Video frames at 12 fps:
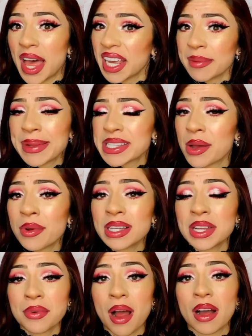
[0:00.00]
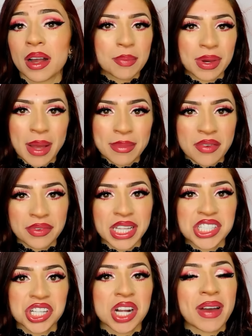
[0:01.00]
I could be totally wrong, but I'm not
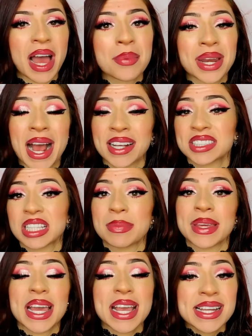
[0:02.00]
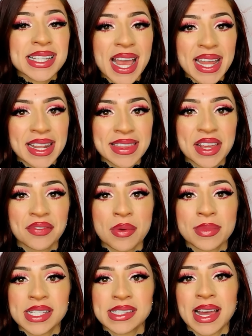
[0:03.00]
really sure if I would actually be into anything
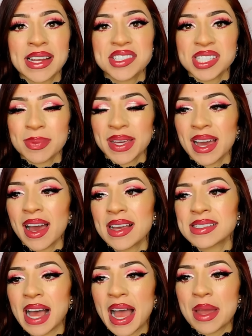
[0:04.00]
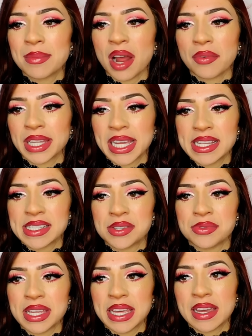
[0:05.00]
from this line just because I am not really
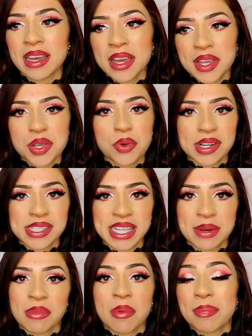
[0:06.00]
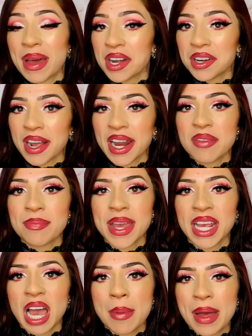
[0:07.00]
into the your skin but better kind of
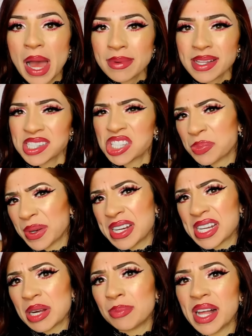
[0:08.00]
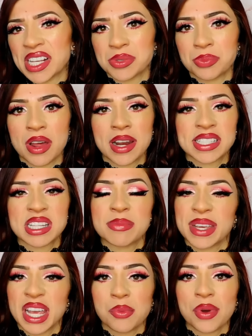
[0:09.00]
makeup. I'm not super into complexion products to
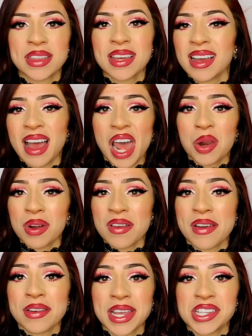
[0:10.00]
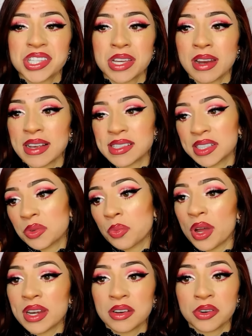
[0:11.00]
begin with. I don't wear a foundation. I stick to
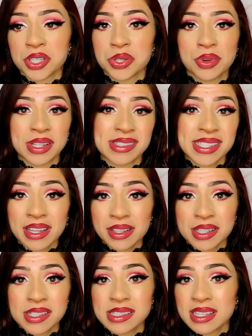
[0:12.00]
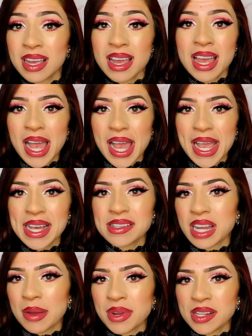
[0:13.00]
1 or 2 concealers,
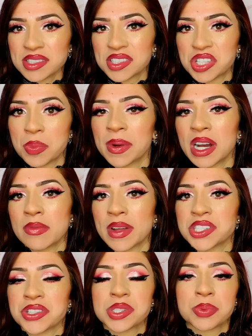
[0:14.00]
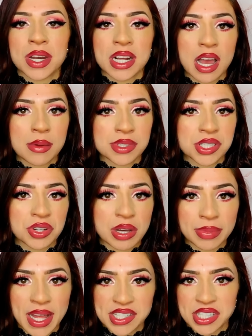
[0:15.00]
and I'm not super adventurous when it comes to
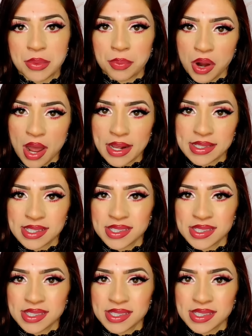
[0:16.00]
complexion products.